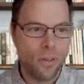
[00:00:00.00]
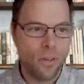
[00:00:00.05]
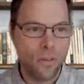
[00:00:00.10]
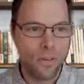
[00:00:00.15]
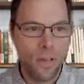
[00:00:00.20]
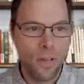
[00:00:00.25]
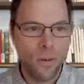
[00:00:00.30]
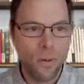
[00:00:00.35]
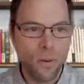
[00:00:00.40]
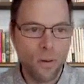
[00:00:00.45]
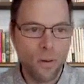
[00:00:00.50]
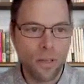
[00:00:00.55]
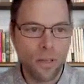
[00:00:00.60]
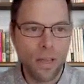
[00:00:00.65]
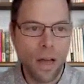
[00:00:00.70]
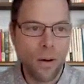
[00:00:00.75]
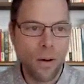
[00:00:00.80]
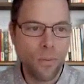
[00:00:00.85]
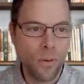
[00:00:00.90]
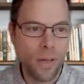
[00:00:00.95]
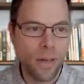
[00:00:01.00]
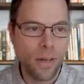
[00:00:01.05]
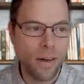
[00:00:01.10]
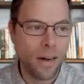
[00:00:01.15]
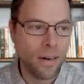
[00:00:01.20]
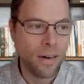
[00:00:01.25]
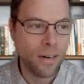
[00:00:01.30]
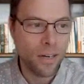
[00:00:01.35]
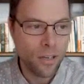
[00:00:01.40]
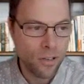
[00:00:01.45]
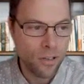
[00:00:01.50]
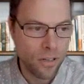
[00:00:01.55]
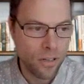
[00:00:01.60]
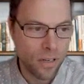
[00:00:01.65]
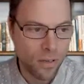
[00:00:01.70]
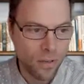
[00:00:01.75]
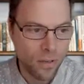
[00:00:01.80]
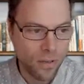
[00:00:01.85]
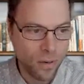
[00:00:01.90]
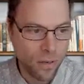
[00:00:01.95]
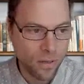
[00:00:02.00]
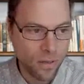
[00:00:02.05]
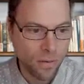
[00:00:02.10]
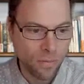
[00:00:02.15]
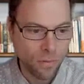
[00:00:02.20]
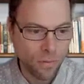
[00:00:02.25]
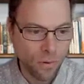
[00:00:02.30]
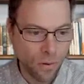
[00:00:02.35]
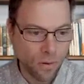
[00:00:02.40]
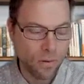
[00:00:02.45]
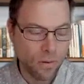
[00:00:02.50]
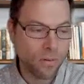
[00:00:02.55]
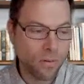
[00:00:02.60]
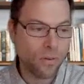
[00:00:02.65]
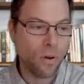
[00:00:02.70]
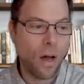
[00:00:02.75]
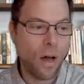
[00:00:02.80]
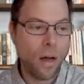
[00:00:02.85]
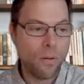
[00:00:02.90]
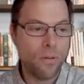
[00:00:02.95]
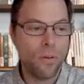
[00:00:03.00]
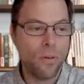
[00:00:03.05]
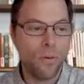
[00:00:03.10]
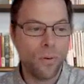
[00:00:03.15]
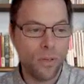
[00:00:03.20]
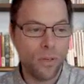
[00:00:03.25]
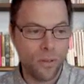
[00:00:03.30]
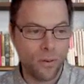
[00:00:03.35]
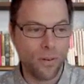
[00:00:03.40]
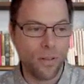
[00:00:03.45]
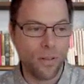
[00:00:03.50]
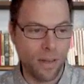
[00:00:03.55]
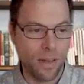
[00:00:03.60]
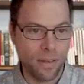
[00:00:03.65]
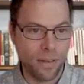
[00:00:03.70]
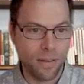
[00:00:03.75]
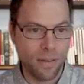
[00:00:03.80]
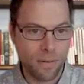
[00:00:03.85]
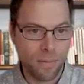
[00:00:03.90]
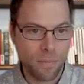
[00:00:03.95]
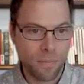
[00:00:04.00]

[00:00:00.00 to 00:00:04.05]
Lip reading: Today we look at how we are reaching intuitive knowledge. So how do we do that?